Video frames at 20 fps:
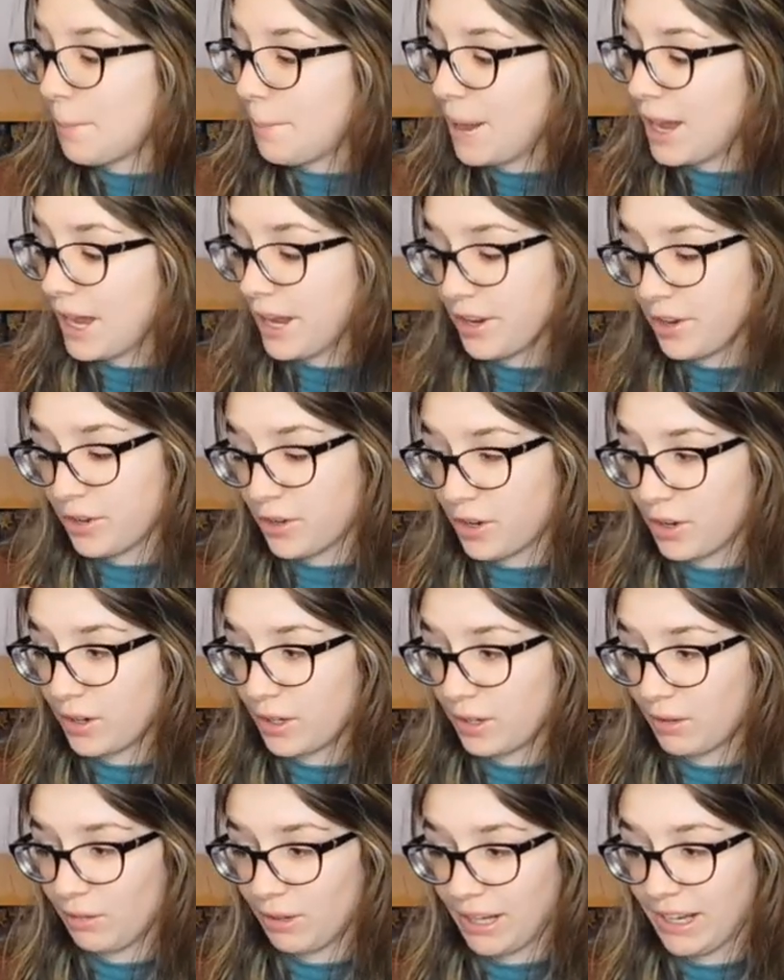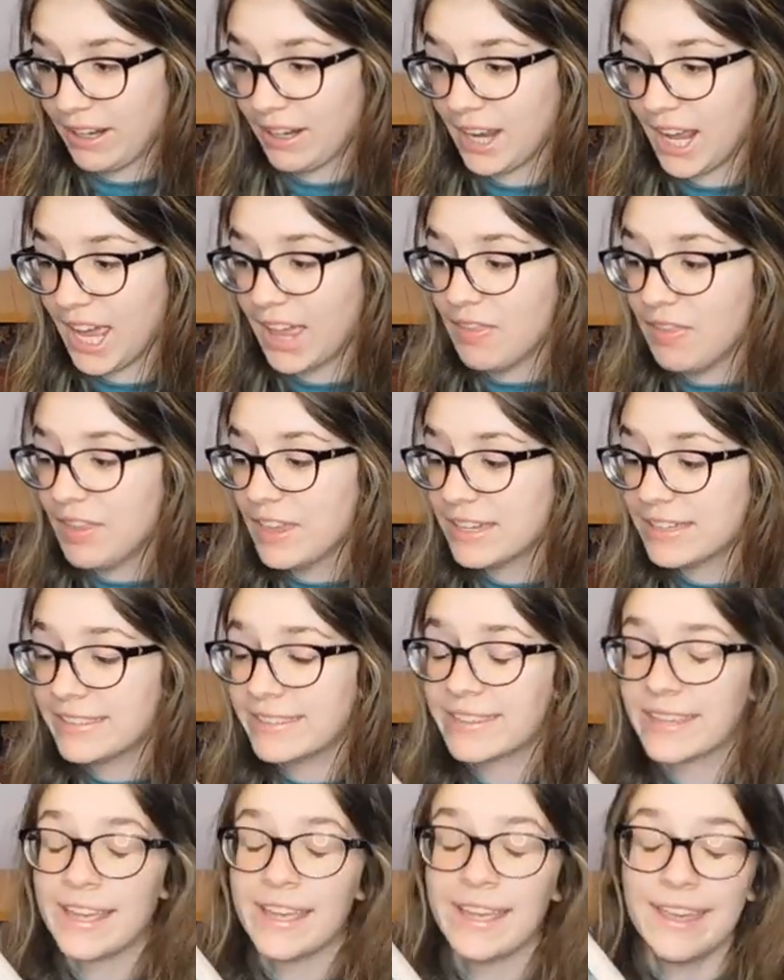my current read, and
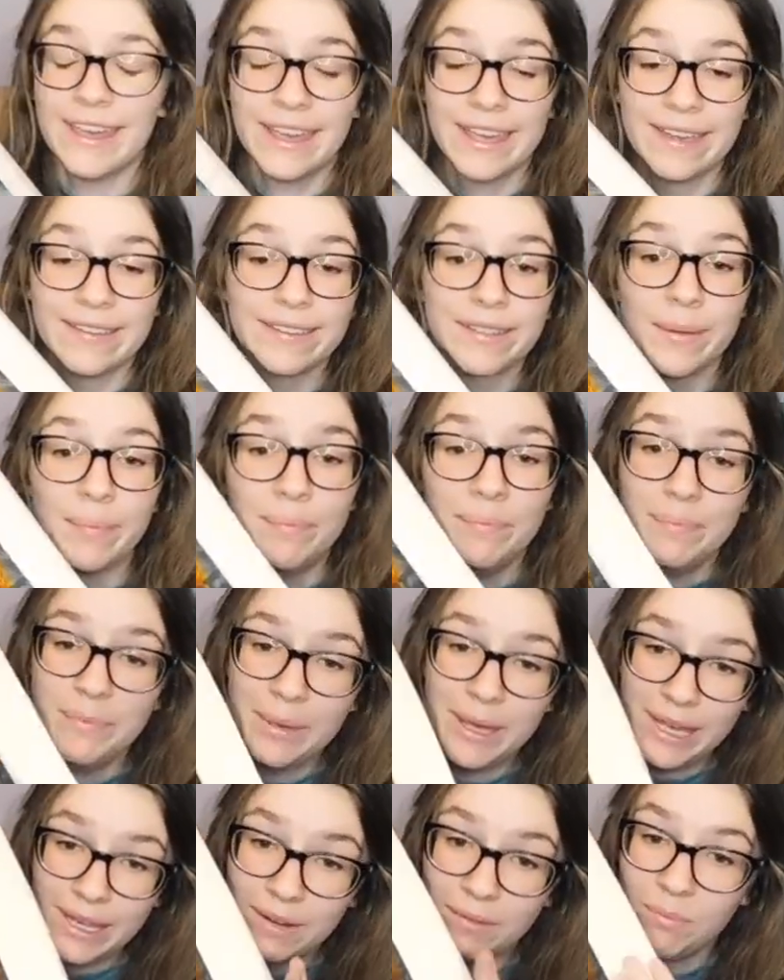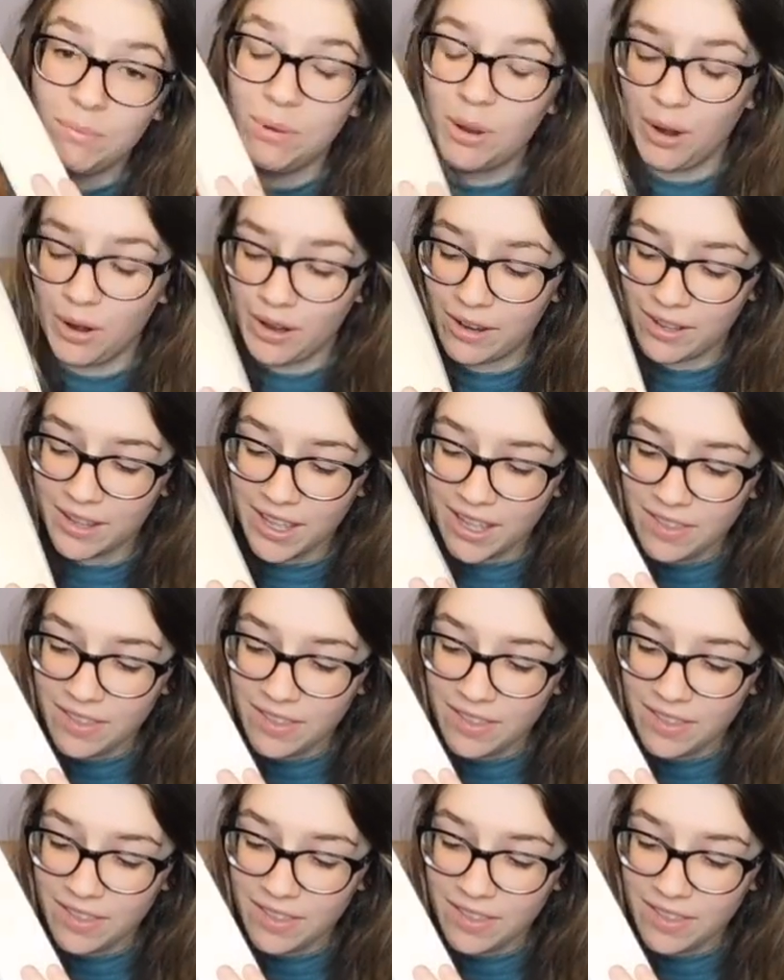this is a big book.